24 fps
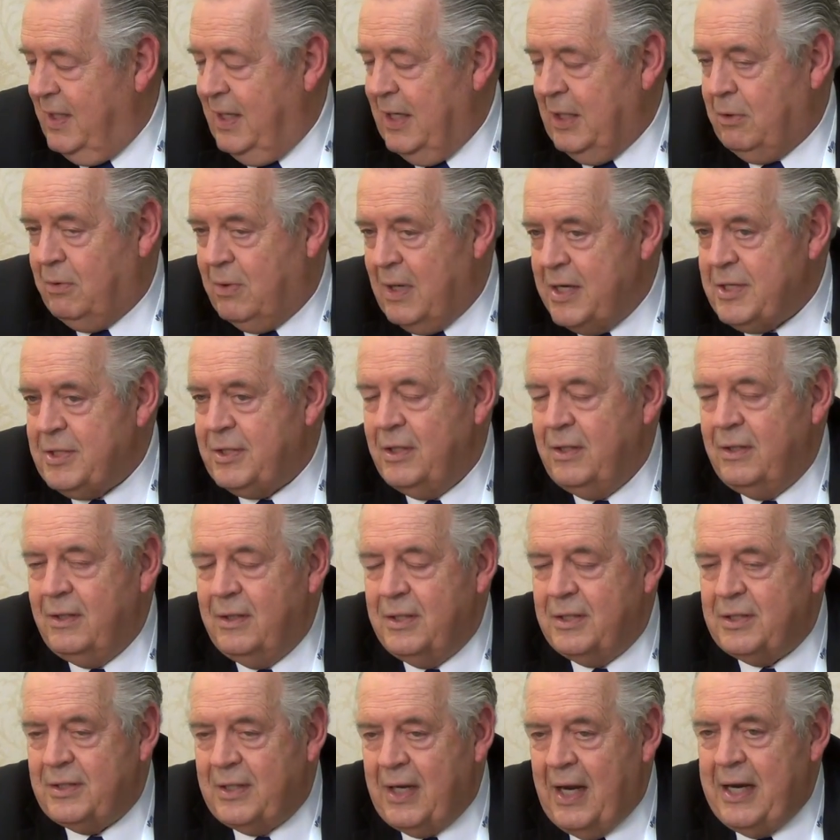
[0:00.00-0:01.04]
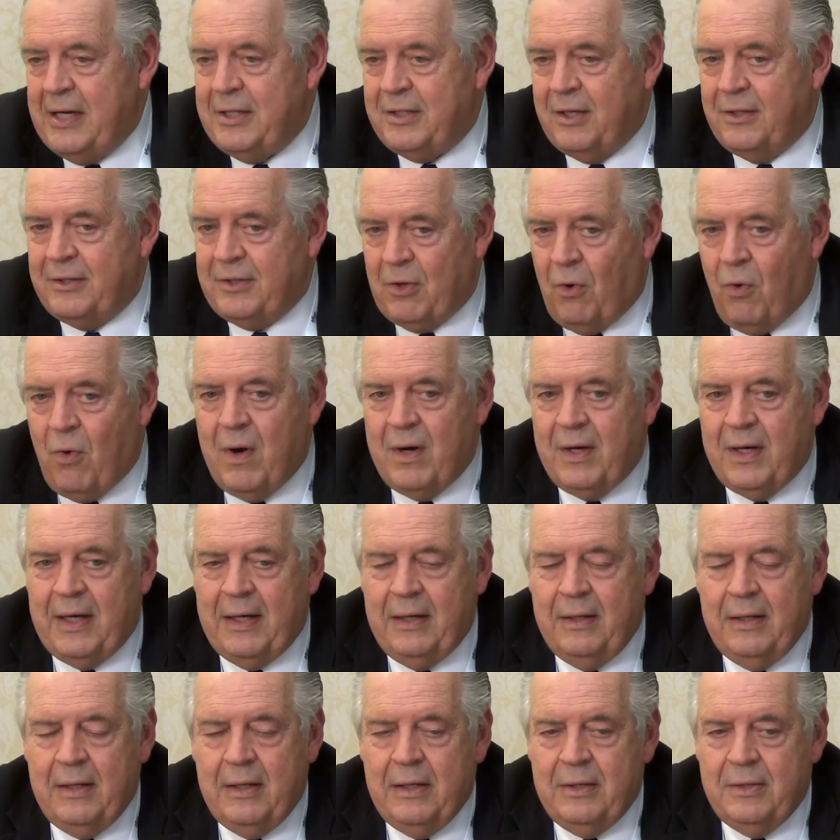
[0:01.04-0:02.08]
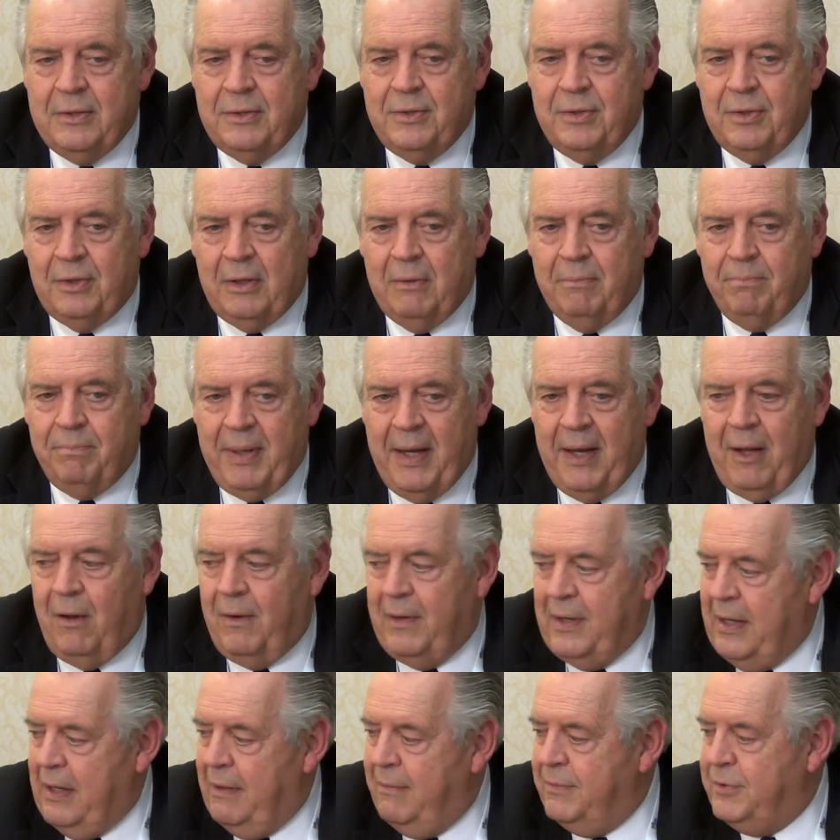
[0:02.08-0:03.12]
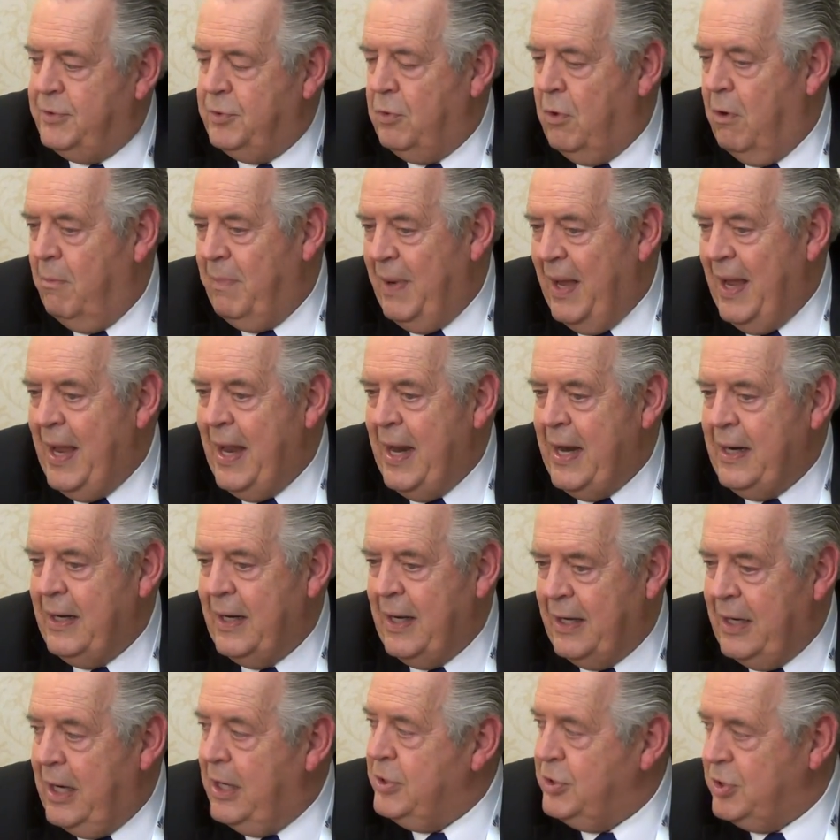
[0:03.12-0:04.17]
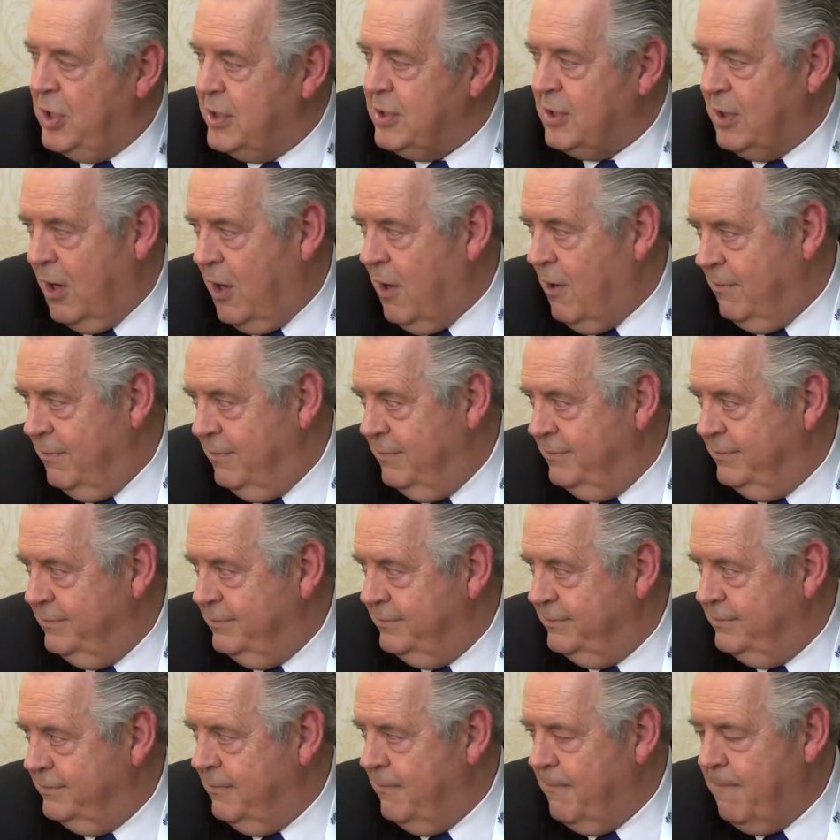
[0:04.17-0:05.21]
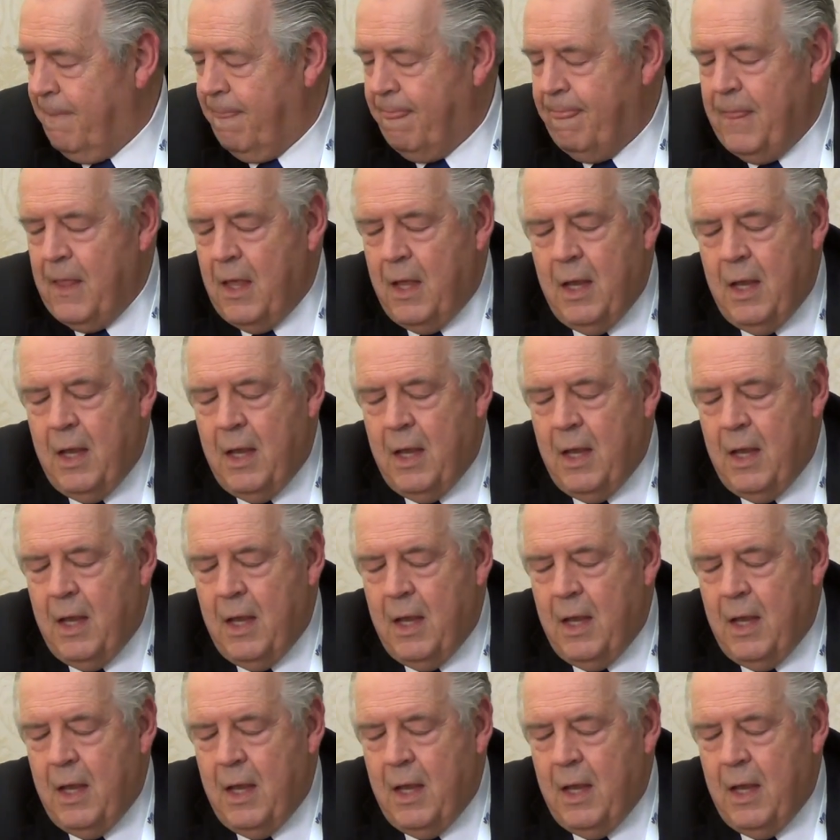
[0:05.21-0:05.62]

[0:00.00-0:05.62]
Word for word: He questioned the state's authority to compel him to obey an unjust law. Right.